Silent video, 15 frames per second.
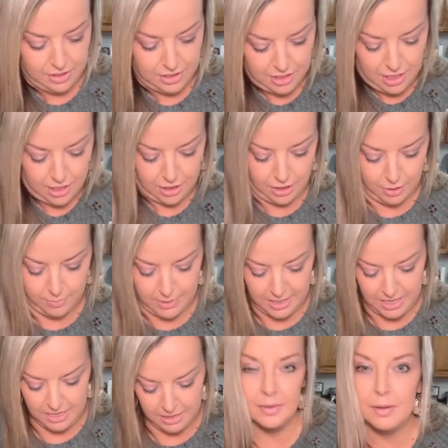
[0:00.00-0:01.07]
taco
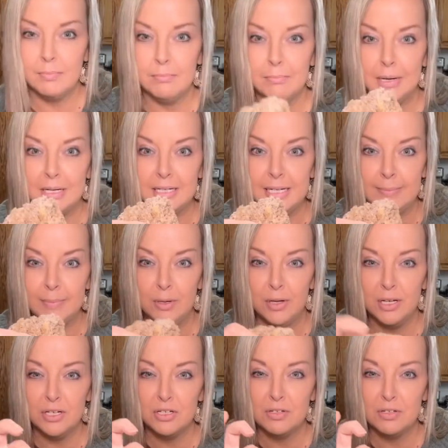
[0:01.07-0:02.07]
meat. About that much.